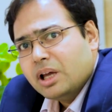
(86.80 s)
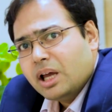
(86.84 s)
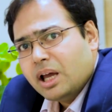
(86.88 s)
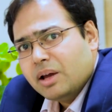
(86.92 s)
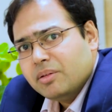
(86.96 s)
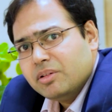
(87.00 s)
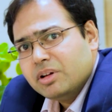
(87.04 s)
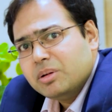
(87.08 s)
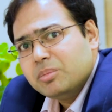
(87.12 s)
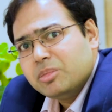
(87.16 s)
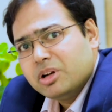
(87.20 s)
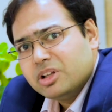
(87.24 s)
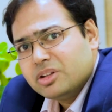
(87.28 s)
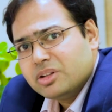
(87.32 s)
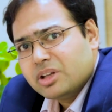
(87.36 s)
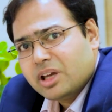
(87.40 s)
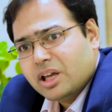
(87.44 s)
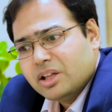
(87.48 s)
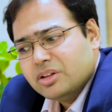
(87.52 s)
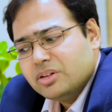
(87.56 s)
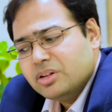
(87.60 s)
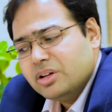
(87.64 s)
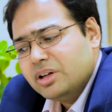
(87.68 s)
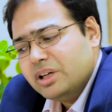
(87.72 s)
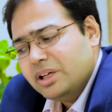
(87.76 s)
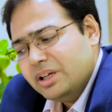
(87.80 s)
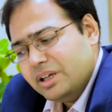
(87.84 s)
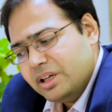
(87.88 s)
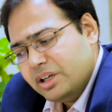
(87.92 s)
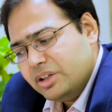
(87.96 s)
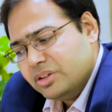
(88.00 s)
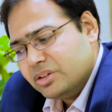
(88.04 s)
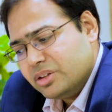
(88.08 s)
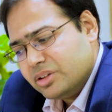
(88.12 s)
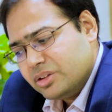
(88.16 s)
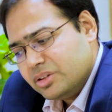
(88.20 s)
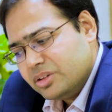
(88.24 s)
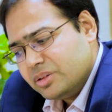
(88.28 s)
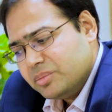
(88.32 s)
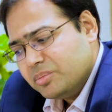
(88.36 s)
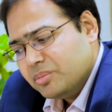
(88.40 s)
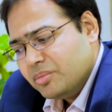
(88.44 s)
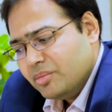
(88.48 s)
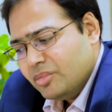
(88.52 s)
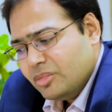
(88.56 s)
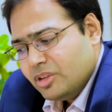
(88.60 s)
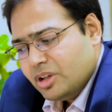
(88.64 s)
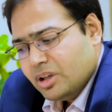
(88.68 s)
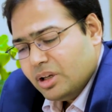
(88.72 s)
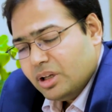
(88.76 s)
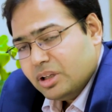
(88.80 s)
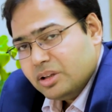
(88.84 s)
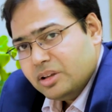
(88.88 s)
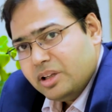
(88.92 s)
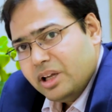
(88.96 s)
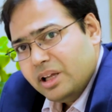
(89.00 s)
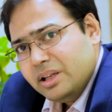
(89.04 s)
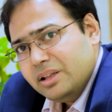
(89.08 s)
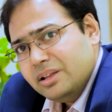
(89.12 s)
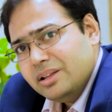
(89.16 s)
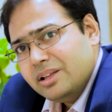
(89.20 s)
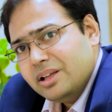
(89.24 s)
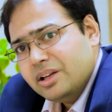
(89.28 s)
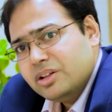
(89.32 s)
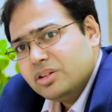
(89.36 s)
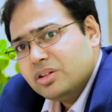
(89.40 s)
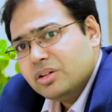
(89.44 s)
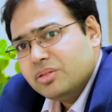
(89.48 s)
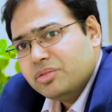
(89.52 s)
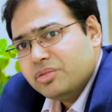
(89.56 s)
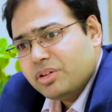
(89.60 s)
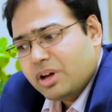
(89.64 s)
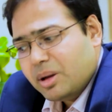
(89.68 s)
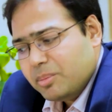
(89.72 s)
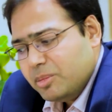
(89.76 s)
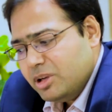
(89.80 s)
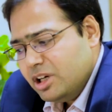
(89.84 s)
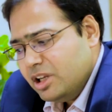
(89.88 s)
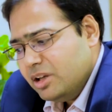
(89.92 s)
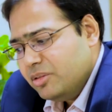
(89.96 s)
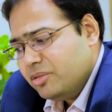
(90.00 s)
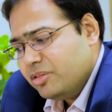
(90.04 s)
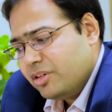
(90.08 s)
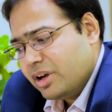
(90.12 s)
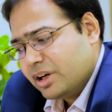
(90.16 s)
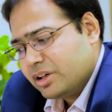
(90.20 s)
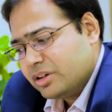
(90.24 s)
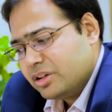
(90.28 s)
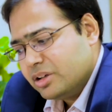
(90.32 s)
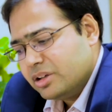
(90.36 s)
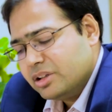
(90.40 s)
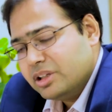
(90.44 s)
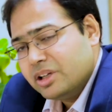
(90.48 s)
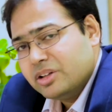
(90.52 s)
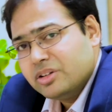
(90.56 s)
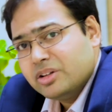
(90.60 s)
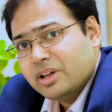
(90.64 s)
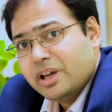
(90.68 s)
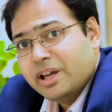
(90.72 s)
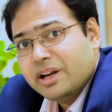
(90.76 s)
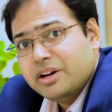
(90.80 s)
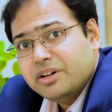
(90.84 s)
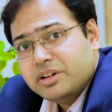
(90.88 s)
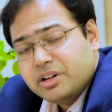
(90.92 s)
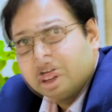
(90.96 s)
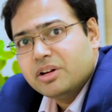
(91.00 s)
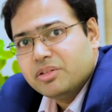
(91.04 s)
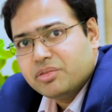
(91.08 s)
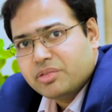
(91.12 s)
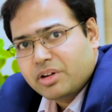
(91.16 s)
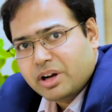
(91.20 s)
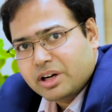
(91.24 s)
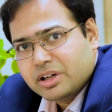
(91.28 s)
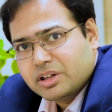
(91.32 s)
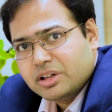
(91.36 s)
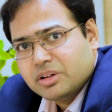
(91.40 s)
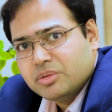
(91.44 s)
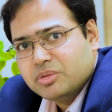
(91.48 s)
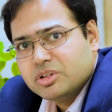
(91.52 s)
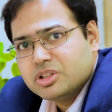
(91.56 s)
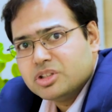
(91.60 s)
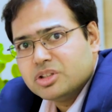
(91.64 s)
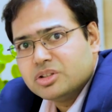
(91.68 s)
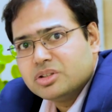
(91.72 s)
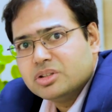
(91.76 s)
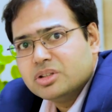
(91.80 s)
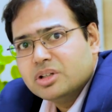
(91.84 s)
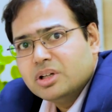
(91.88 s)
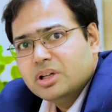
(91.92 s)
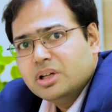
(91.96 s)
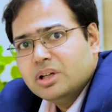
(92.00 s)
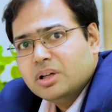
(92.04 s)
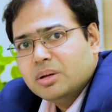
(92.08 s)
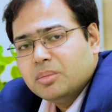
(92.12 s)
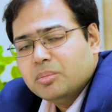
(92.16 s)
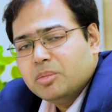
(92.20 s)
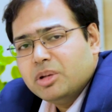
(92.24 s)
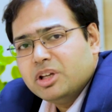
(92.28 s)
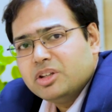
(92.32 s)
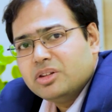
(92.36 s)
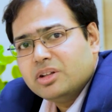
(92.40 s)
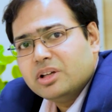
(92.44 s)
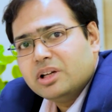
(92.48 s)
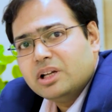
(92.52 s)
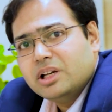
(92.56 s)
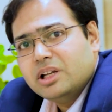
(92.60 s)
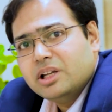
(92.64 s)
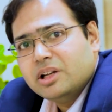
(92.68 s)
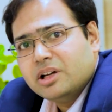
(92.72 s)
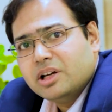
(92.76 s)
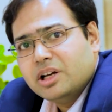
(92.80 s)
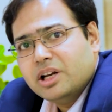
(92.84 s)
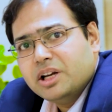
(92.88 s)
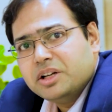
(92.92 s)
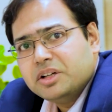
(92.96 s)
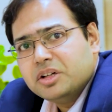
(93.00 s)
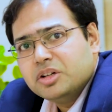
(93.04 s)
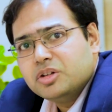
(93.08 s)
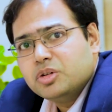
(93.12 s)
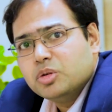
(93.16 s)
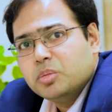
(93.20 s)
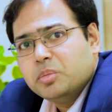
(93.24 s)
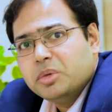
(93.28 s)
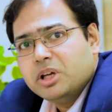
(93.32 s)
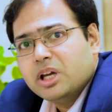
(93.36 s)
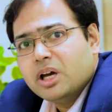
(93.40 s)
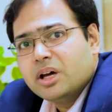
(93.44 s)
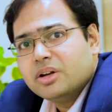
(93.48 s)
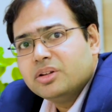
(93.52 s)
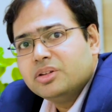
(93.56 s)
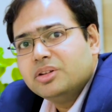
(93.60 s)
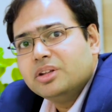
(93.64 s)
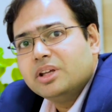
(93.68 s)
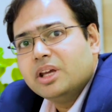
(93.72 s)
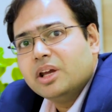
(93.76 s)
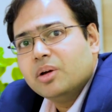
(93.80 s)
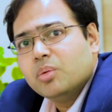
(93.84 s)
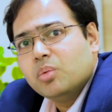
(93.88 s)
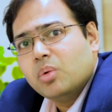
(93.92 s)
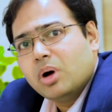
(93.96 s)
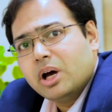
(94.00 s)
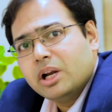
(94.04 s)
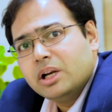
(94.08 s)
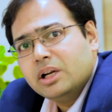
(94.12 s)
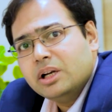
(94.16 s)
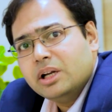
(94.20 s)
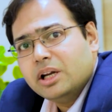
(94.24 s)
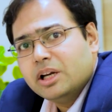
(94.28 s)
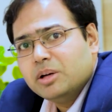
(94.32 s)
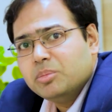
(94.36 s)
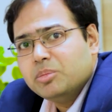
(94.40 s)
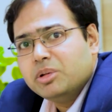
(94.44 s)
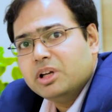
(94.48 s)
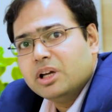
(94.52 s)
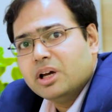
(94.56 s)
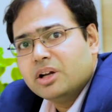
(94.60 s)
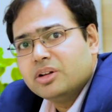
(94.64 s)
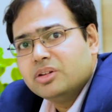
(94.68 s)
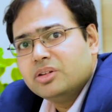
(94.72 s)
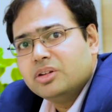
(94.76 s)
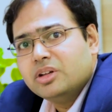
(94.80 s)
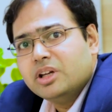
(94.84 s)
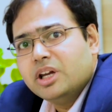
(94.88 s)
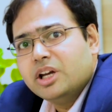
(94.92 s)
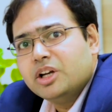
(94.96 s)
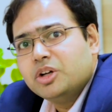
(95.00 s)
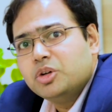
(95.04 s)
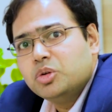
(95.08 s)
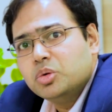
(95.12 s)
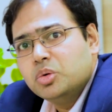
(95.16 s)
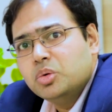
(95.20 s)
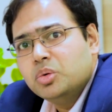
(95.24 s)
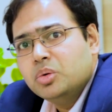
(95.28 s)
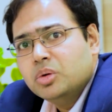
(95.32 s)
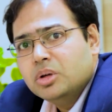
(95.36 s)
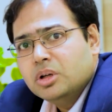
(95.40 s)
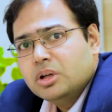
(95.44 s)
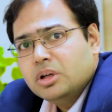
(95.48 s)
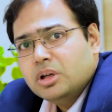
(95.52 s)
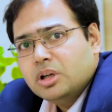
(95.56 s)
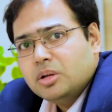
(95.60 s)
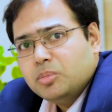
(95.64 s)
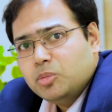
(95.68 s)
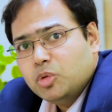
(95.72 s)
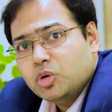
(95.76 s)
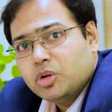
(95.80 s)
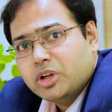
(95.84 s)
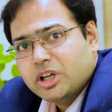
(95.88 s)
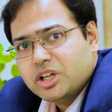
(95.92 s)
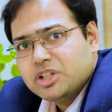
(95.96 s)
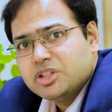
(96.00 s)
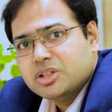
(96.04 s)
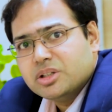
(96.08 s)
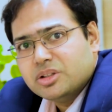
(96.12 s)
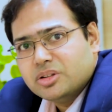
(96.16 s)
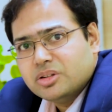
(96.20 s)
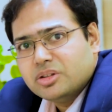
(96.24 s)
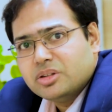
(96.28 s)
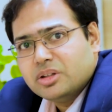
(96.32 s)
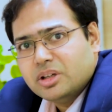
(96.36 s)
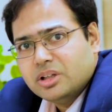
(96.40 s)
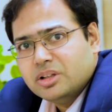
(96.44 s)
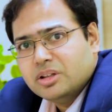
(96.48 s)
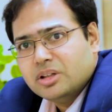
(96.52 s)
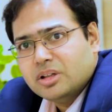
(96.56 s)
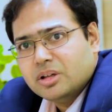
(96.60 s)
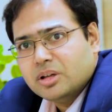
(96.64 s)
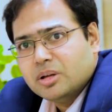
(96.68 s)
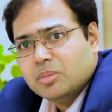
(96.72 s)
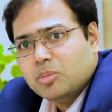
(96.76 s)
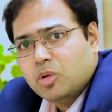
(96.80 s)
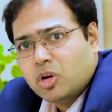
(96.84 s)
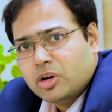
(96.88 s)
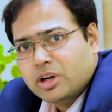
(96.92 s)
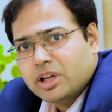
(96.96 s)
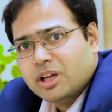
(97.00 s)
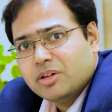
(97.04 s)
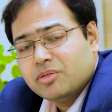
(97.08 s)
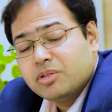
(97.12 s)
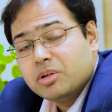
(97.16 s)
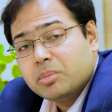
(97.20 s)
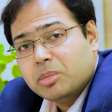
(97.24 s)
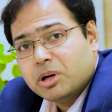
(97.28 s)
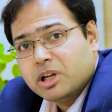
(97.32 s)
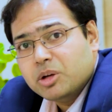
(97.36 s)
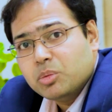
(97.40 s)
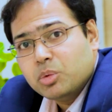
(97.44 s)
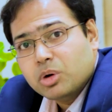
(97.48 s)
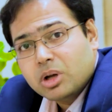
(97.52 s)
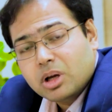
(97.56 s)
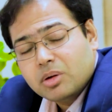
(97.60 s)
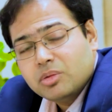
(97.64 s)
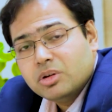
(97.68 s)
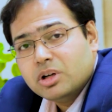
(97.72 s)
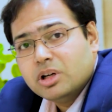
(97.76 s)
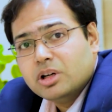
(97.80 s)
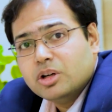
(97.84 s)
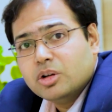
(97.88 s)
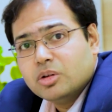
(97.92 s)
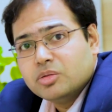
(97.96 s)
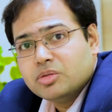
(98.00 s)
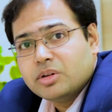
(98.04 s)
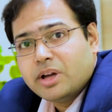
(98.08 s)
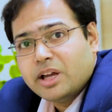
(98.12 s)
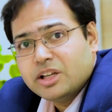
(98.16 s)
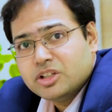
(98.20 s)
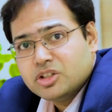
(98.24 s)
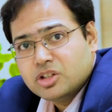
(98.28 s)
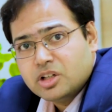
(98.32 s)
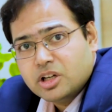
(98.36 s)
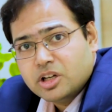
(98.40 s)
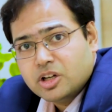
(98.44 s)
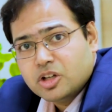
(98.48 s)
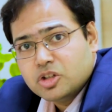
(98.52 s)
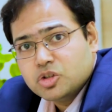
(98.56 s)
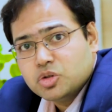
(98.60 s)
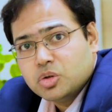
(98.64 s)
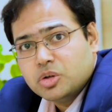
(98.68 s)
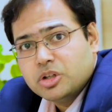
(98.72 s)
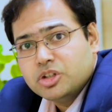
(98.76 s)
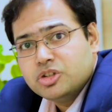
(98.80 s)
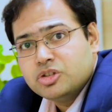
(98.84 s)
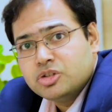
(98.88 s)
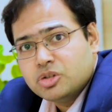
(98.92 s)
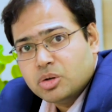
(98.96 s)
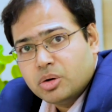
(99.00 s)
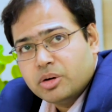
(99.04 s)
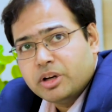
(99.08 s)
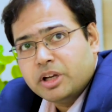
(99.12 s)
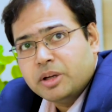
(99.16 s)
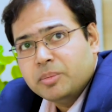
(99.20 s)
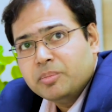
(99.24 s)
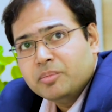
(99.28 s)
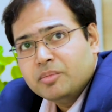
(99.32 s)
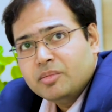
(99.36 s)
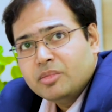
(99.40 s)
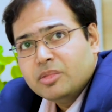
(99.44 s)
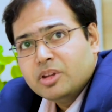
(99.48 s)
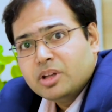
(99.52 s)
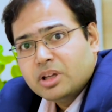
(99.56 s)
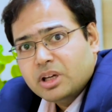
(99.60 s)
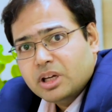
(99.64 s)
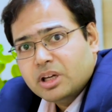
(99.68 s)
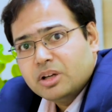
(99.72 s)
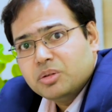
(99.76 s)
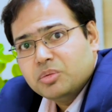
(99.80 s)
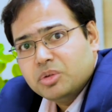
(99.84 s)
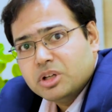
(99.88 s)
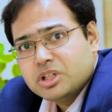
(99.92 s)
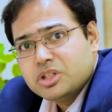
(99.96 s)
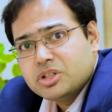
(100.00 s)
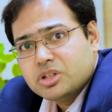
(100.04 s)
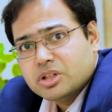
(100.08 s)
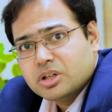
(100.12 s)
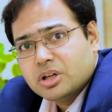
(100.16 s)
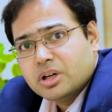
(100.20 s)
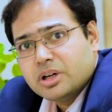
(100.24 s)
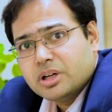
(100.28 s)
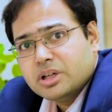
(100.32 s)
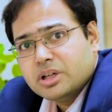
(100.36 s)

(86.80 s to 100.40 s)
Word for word: having breast cancer increases. Then there is a family factor, there is a hereditary factor, which is basically related to BRCA1 and BRCA2 mutations in the body. Everybody would have heard of Angelina Jolie's story, in which